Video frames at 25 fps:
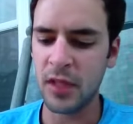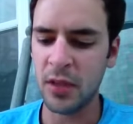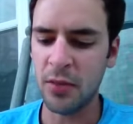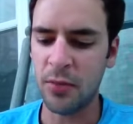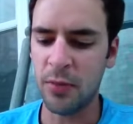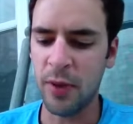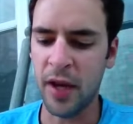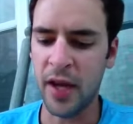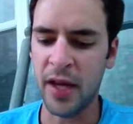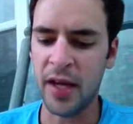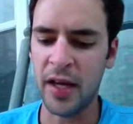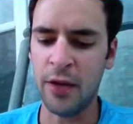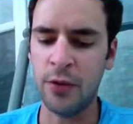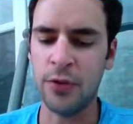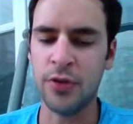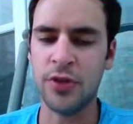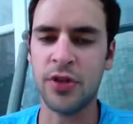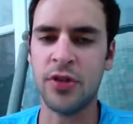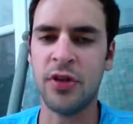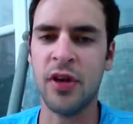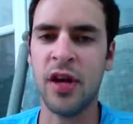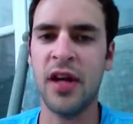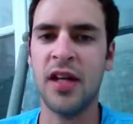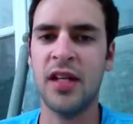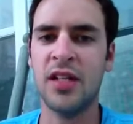but it was a
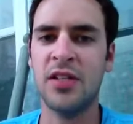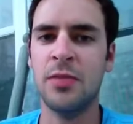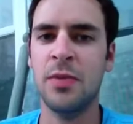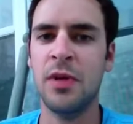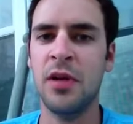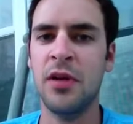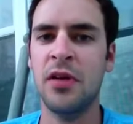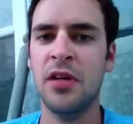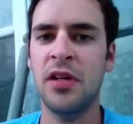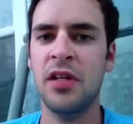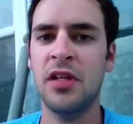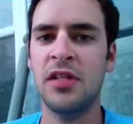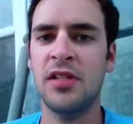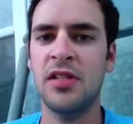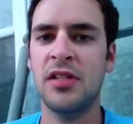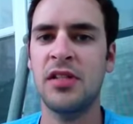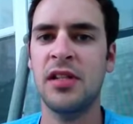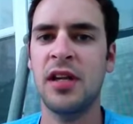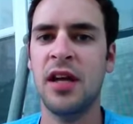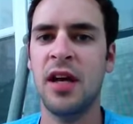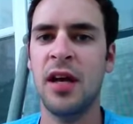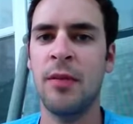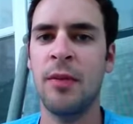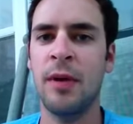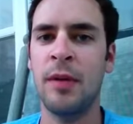great experience.
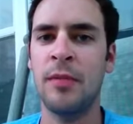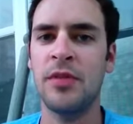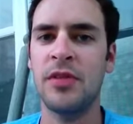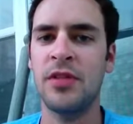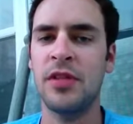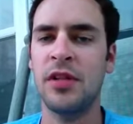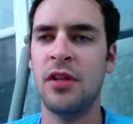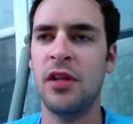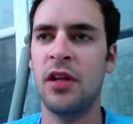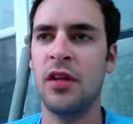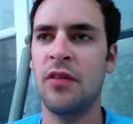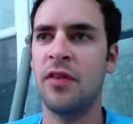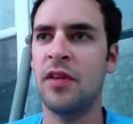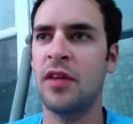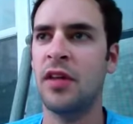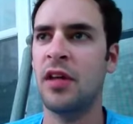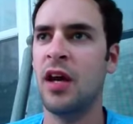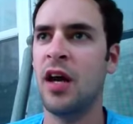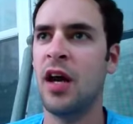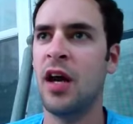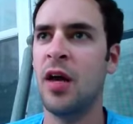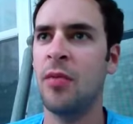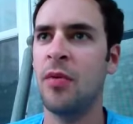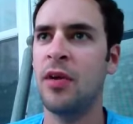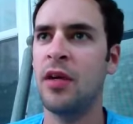I'm still loving the
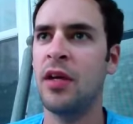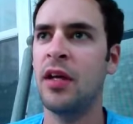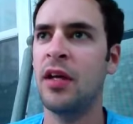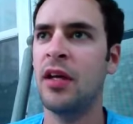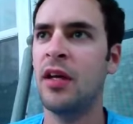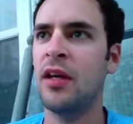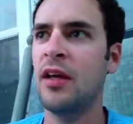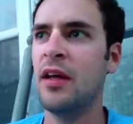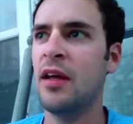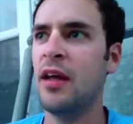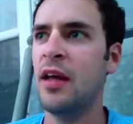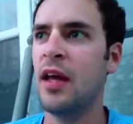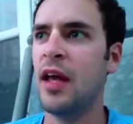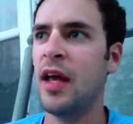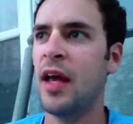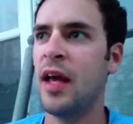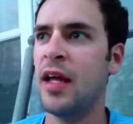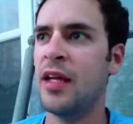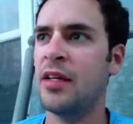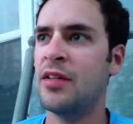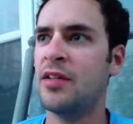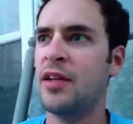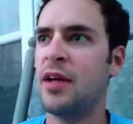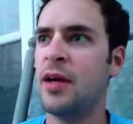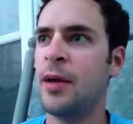hobby,
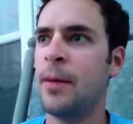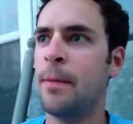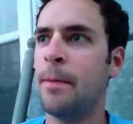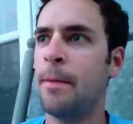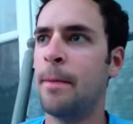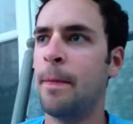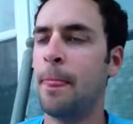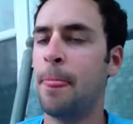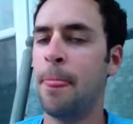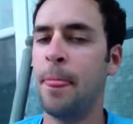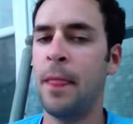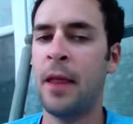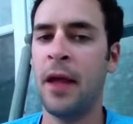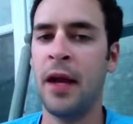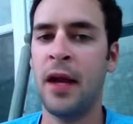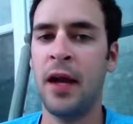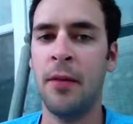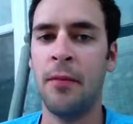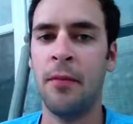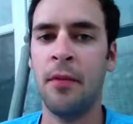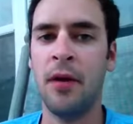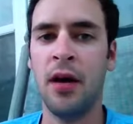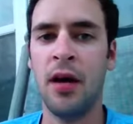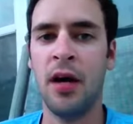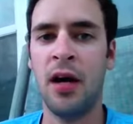and I'm
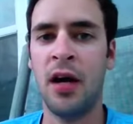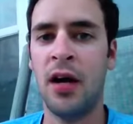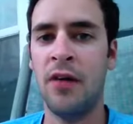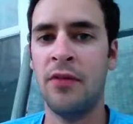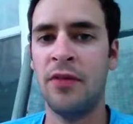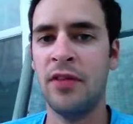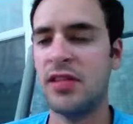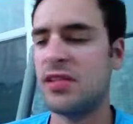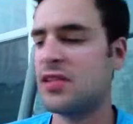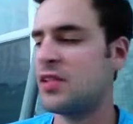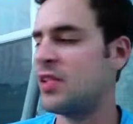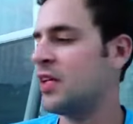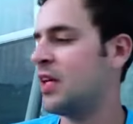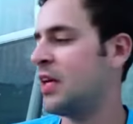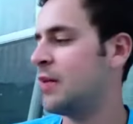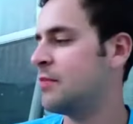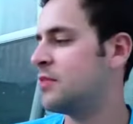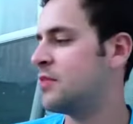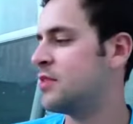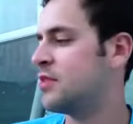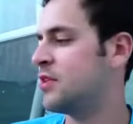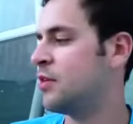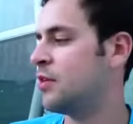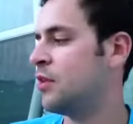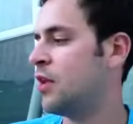
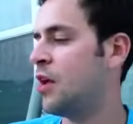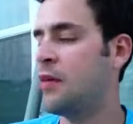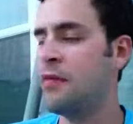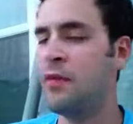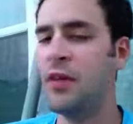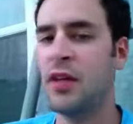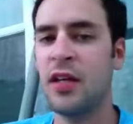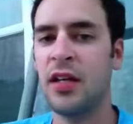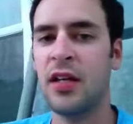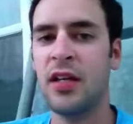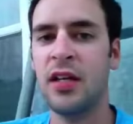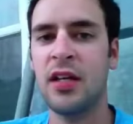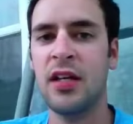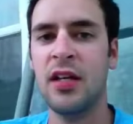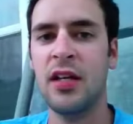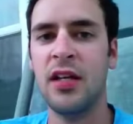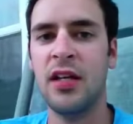still loving